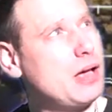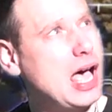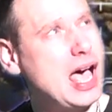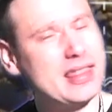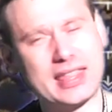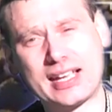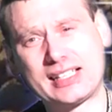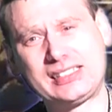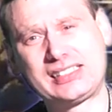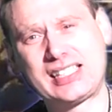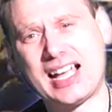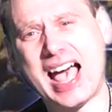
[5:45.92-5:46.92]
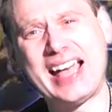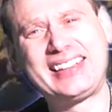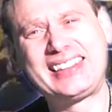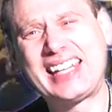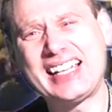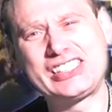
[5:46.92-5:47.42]
I think it's the
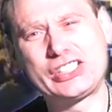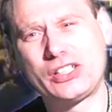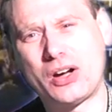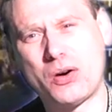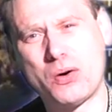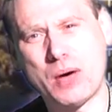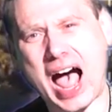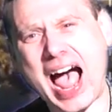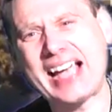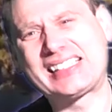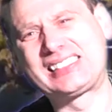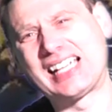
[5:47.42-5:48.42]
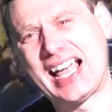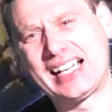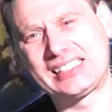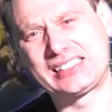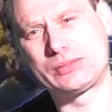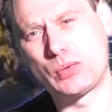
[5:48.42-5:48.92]
additional
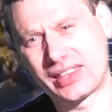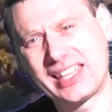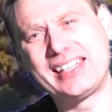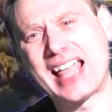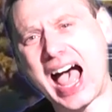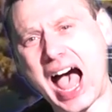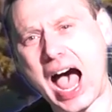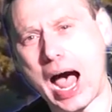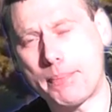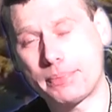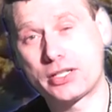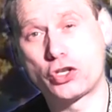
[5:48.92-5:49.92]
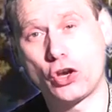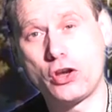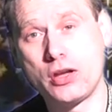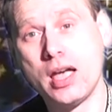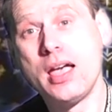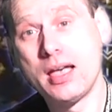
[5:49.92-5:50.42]
access within the app
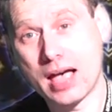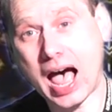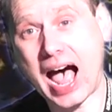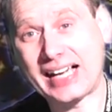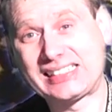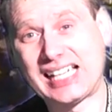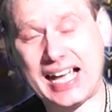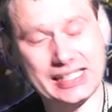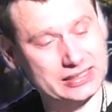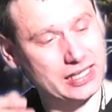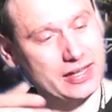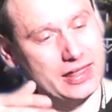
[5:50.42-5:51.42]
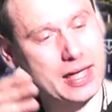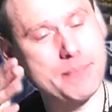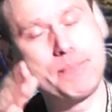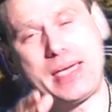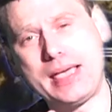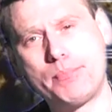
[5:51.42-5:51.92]
to access the
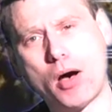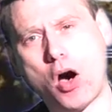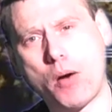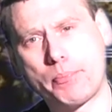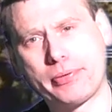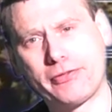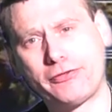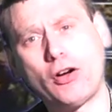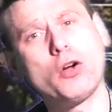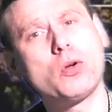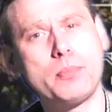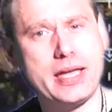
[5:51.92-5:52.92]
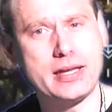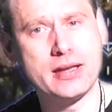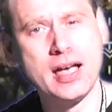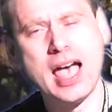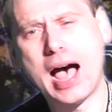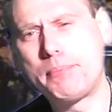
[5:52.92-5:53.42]
Bebop Follow Me.
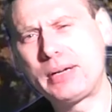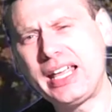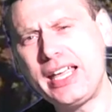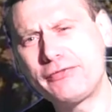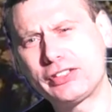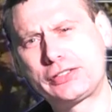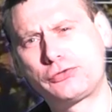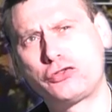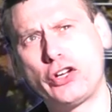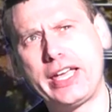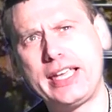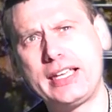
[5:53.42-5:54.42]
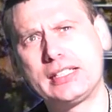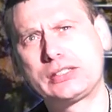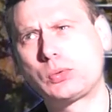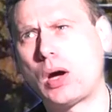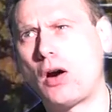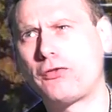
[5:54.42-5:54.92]
I believe it's free as
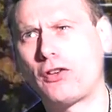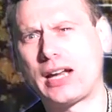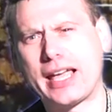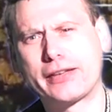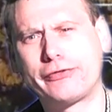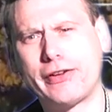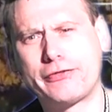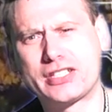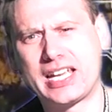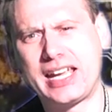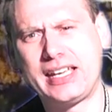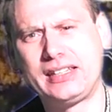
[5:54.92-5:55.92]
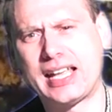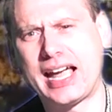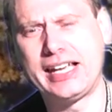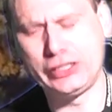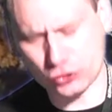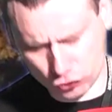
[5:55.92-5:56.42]
well for like 15
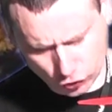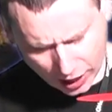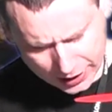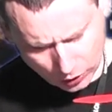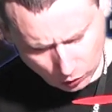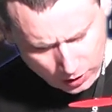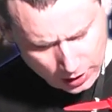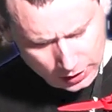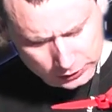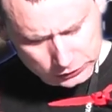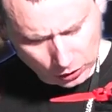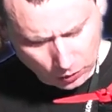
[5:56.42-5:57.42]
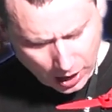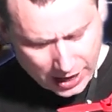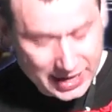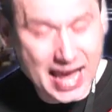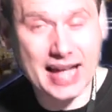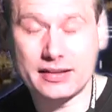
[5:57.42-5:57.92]
days trial. So
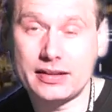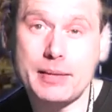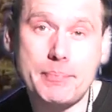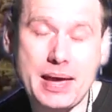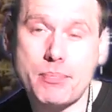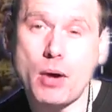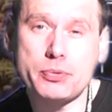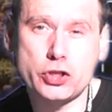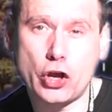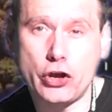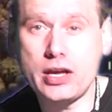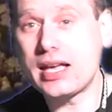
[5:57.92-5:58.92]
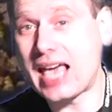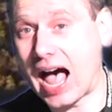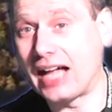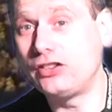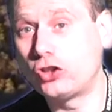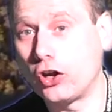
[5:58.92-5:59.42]
again, the Bebop 2
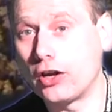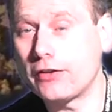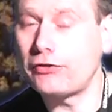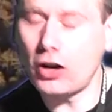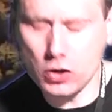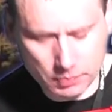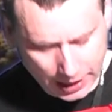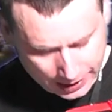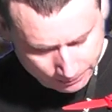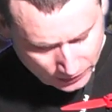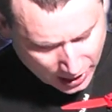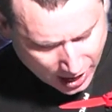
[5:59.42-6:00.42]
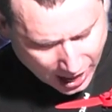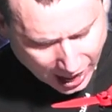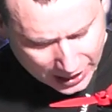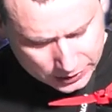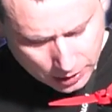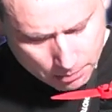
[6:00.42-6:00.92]
can do a Follow Me.
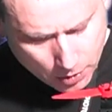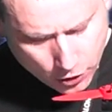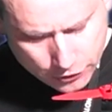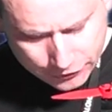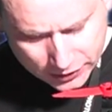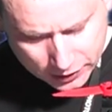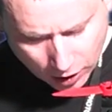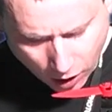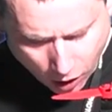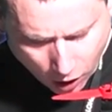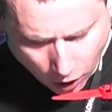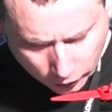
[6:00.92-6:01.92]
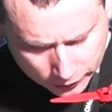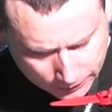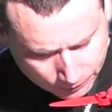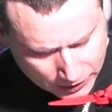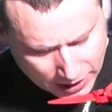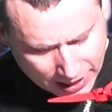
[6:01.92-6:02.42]
And moving on
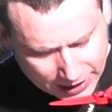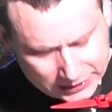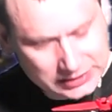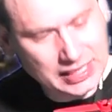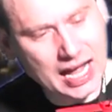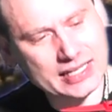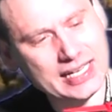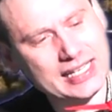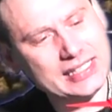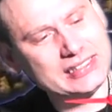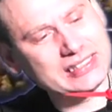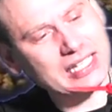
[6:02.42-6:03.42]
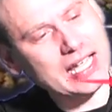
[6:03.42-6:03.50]
is that its